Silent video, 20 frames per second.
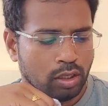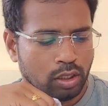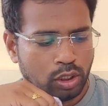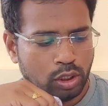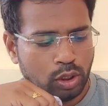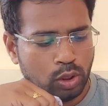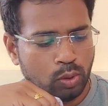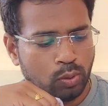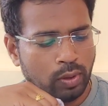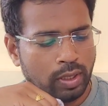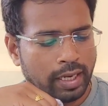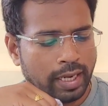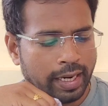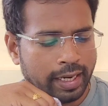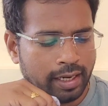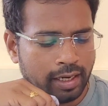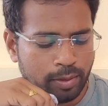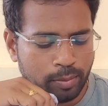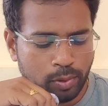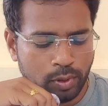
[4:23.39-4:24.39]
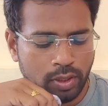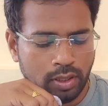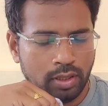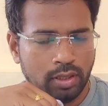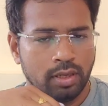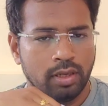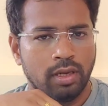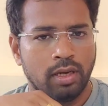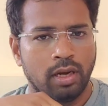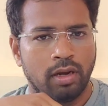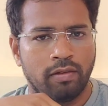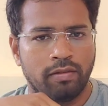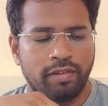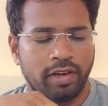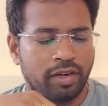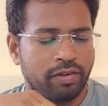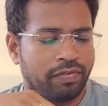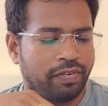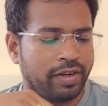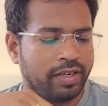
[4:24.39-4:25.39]
you will enable
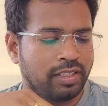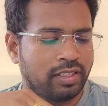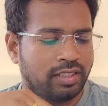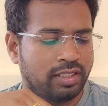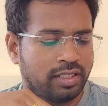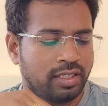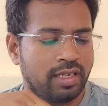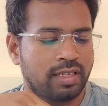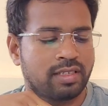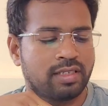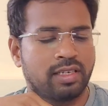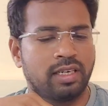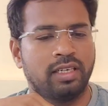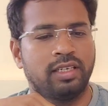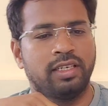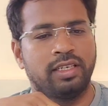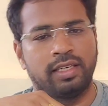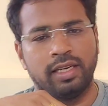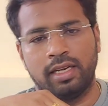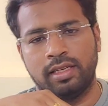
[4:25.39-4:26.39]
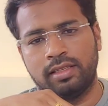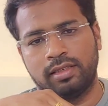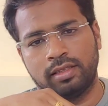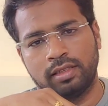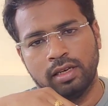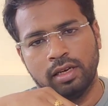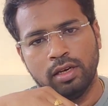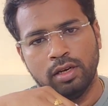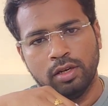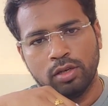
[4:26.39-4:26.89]
verify GST details.